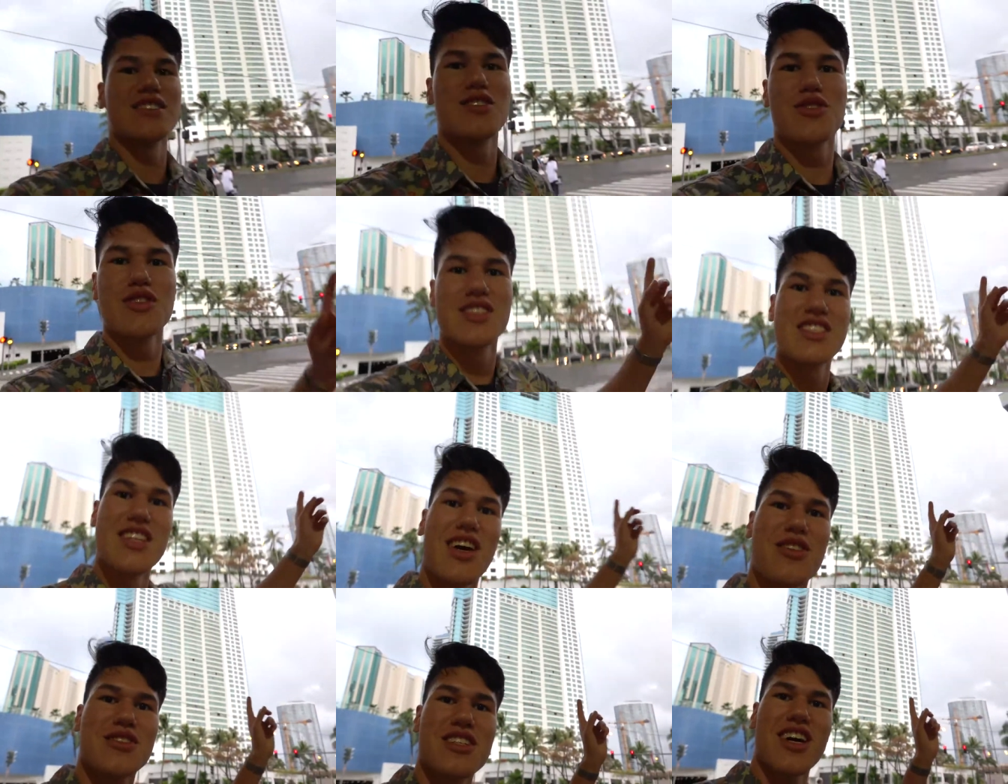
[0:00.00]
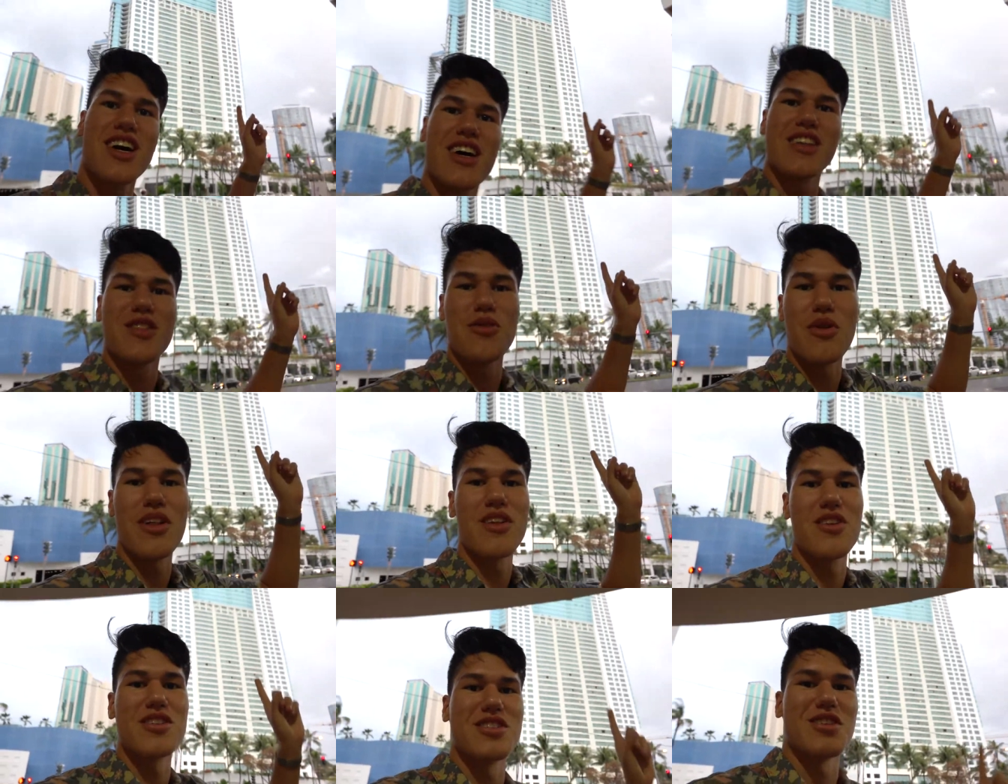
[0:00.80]
As you can see outside, the
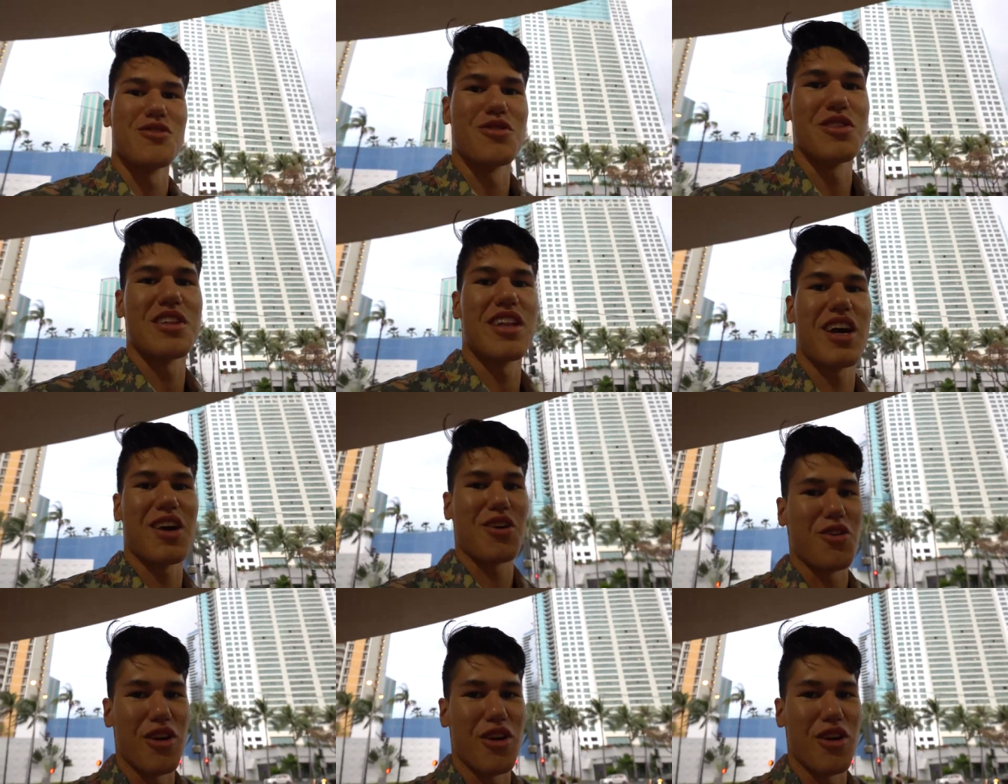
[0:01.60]
weather isn't really that